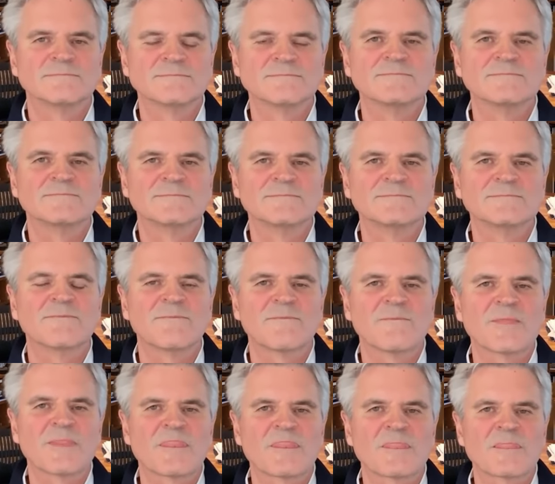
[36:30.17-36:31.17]

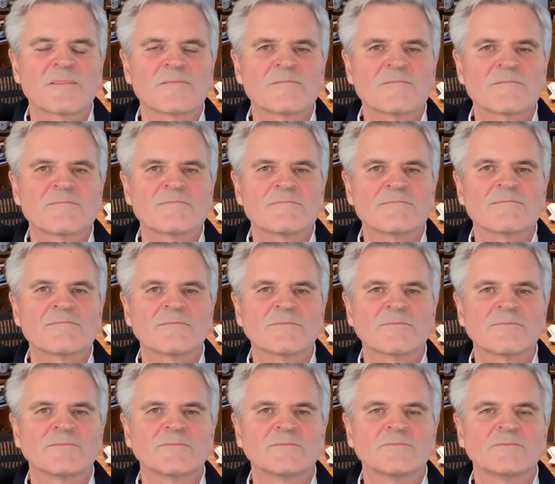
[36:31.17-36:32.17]

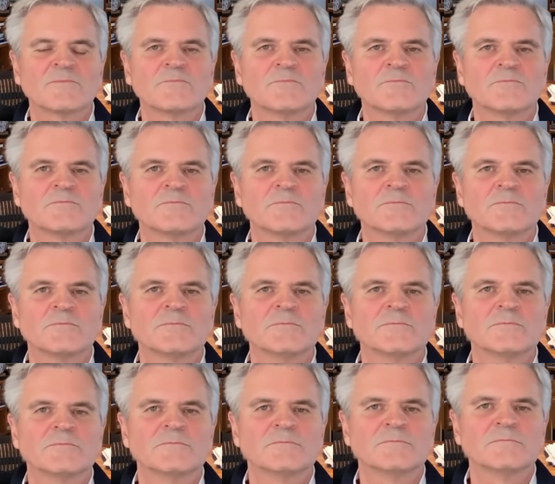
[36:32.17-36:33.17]

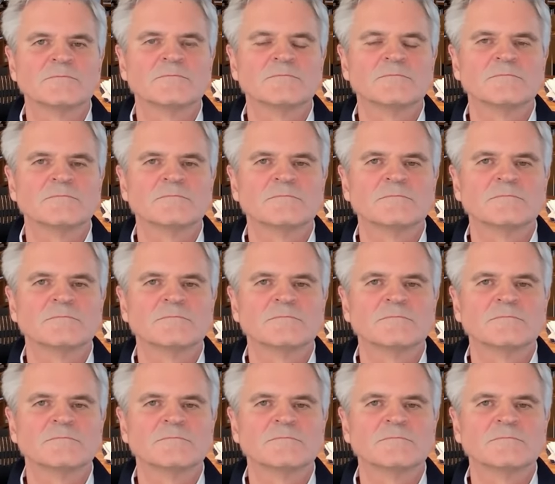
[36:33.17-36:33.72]
This person isn't speaking.